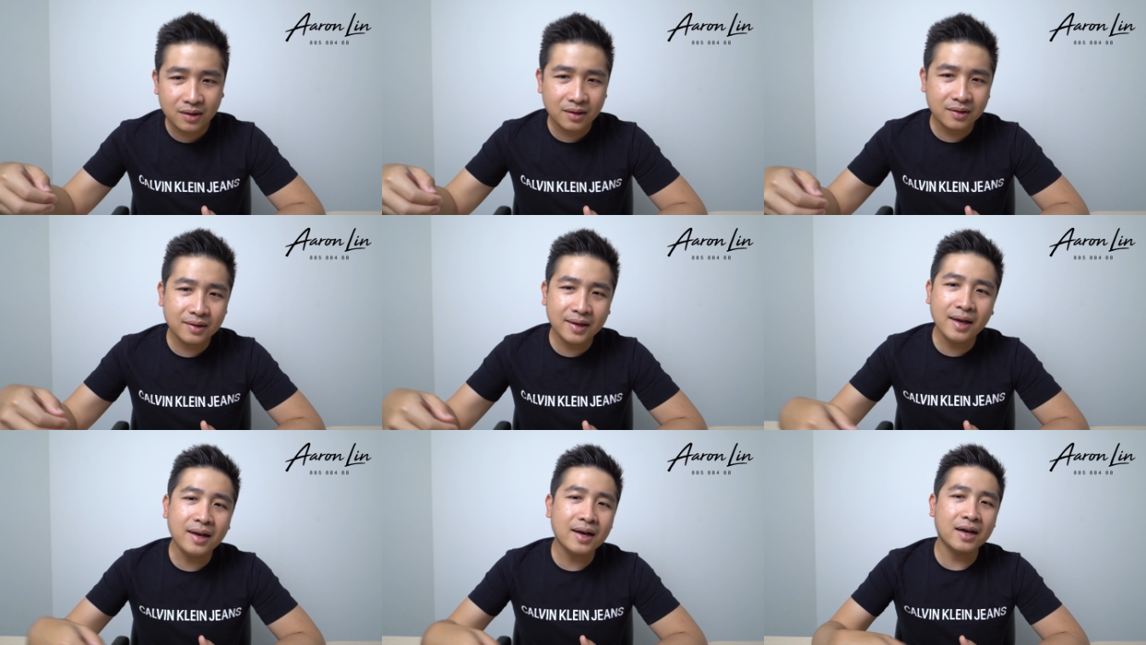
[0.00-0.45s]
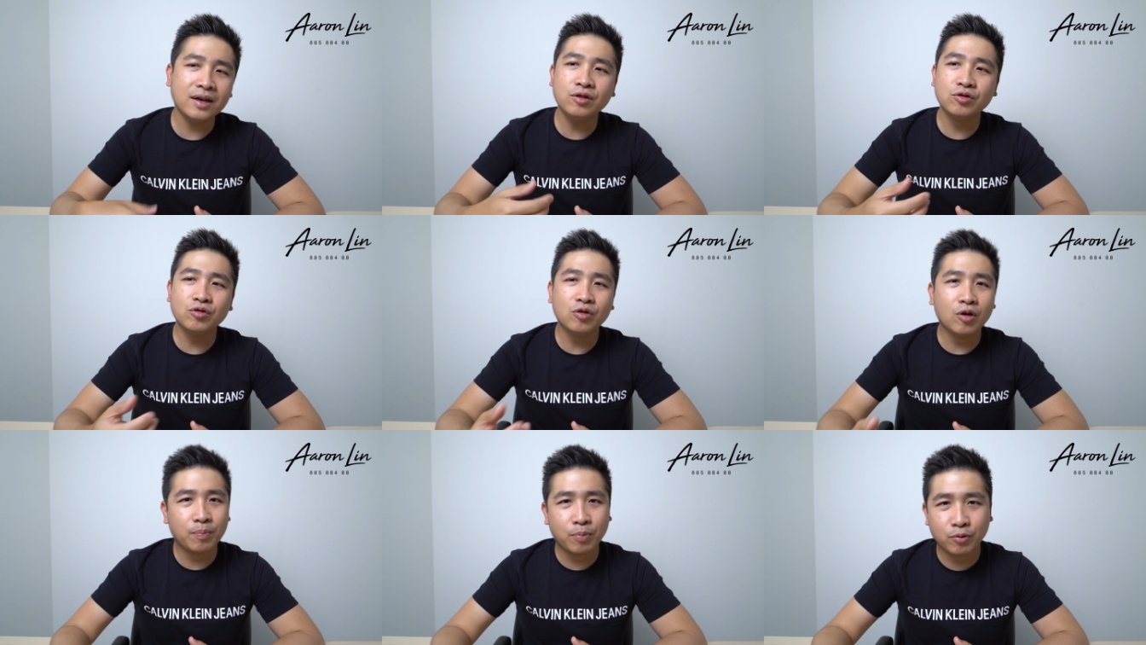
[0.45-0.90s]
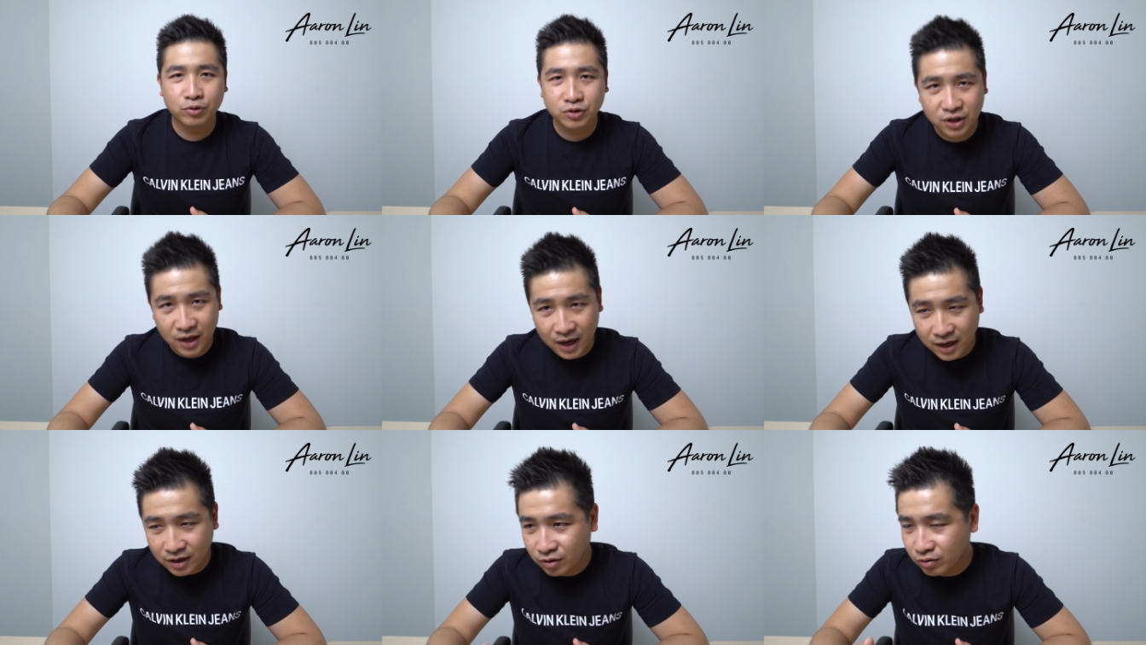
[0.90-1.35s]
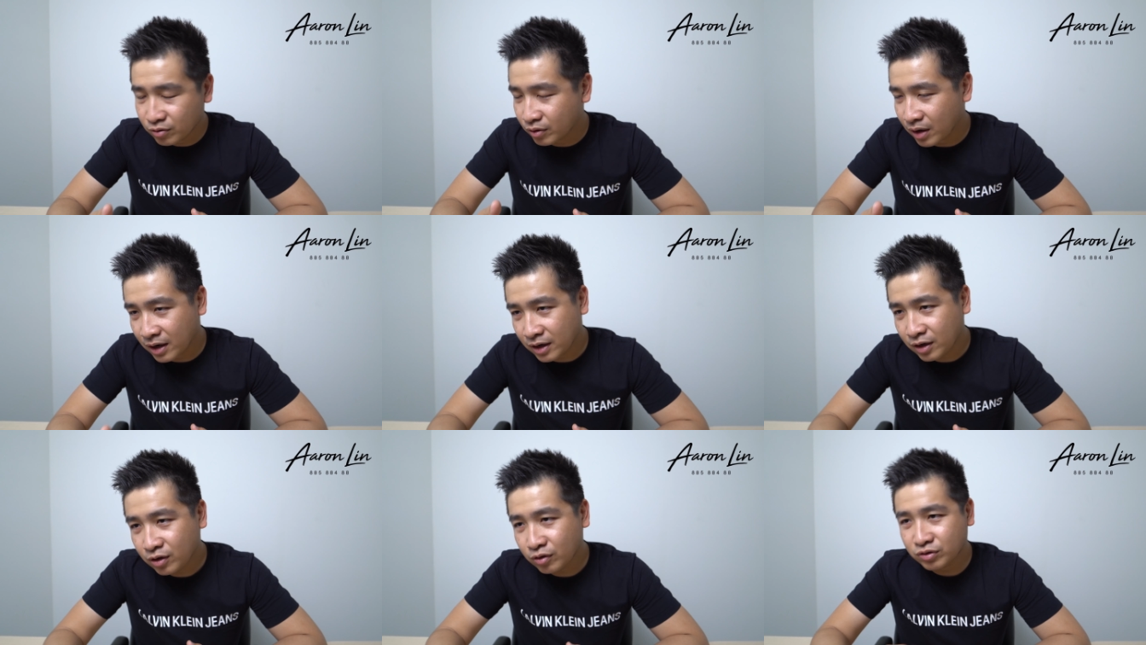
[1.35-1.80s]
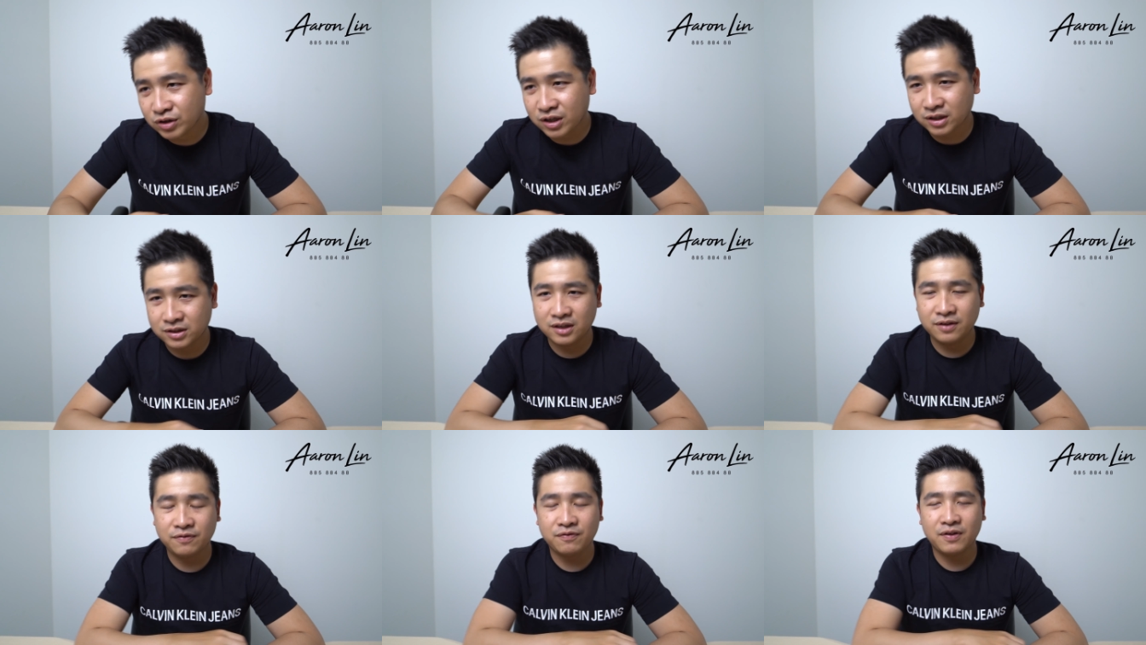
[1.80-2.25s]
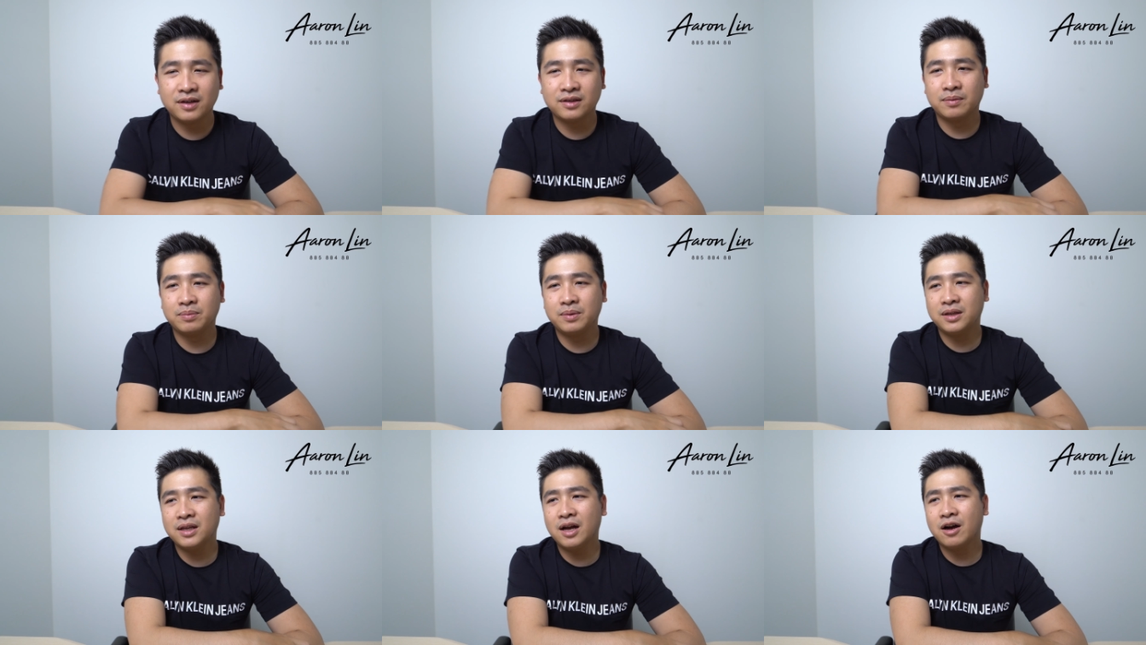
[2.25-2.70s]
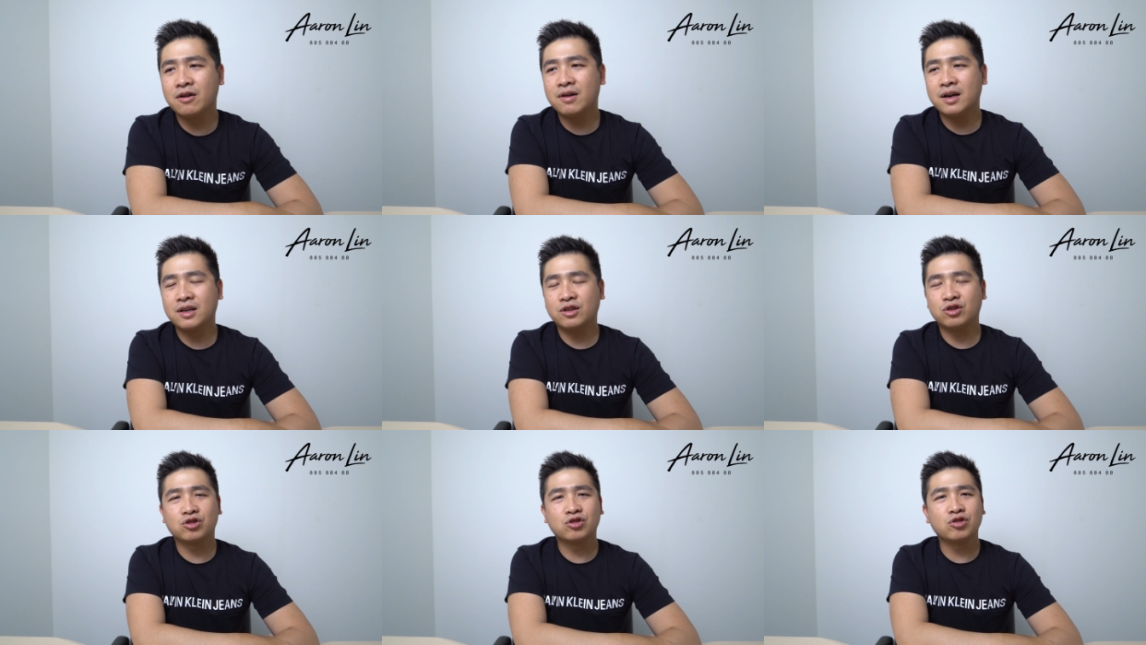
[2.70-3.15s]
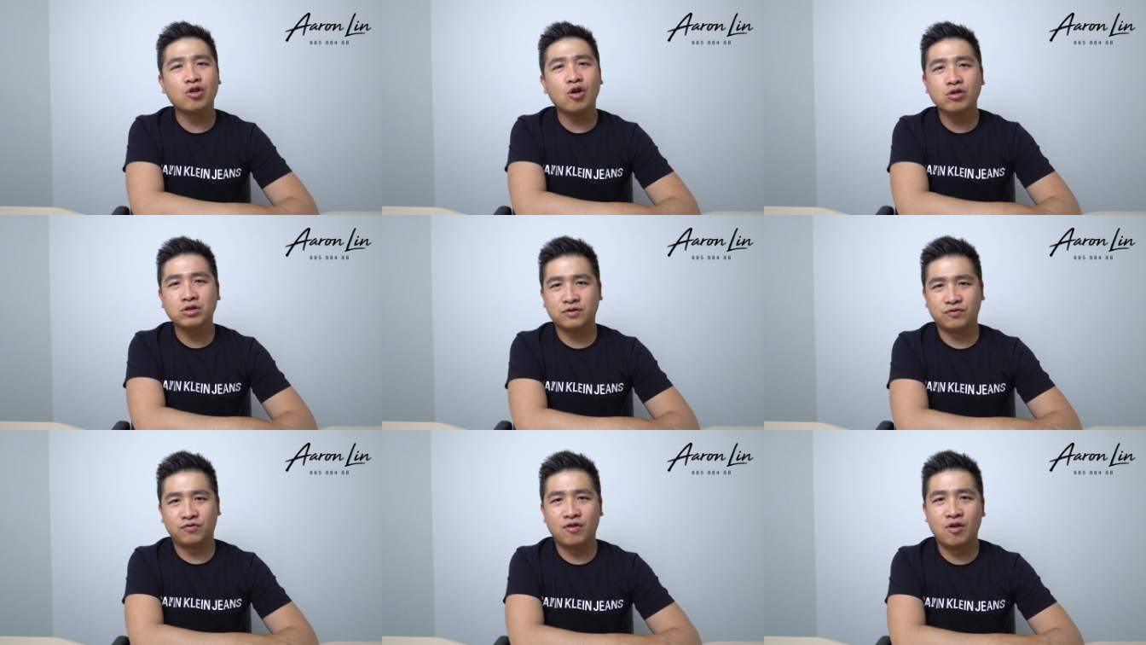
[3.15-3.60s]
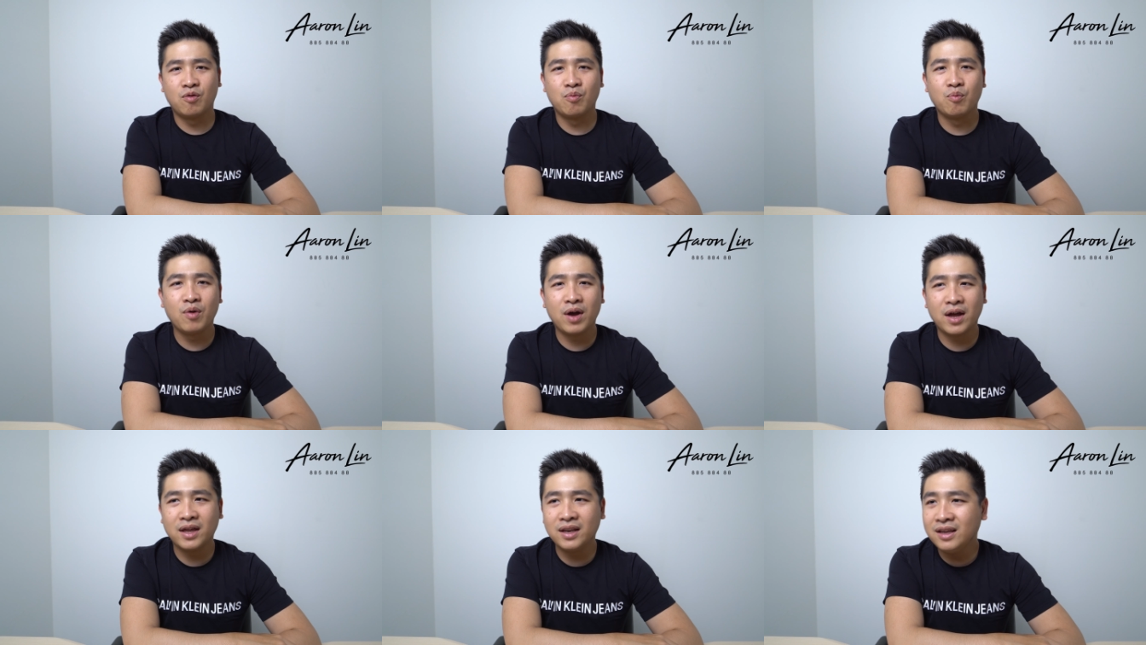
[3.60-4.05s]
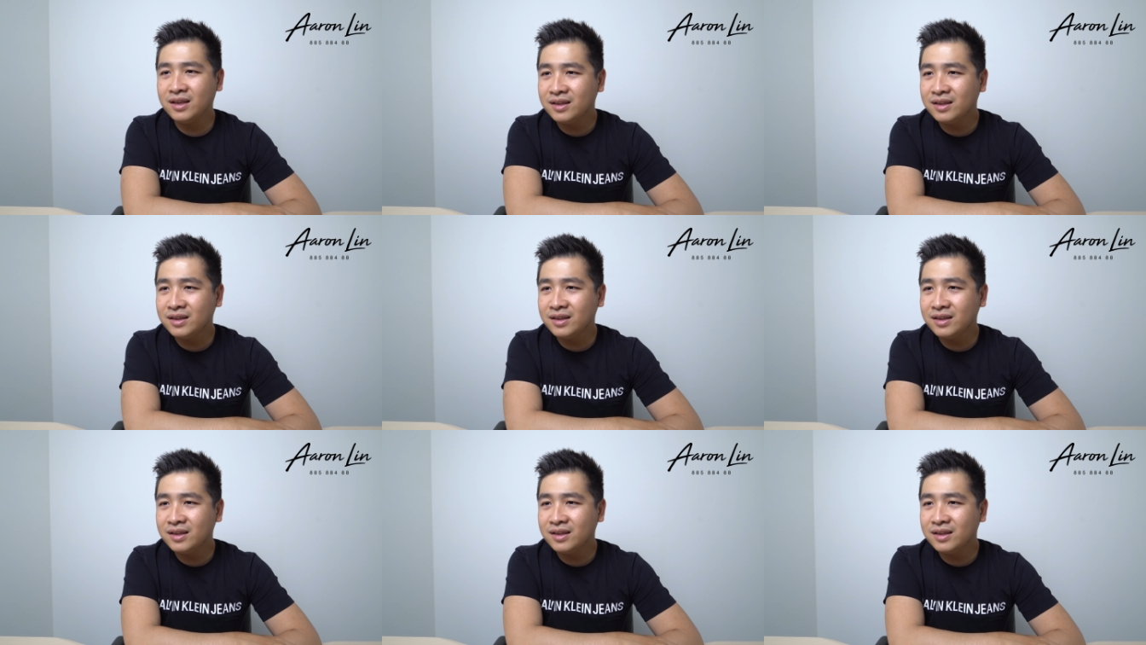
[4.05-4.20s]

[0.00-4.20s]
then I need to do a project, I need to justify something, then I write source from where.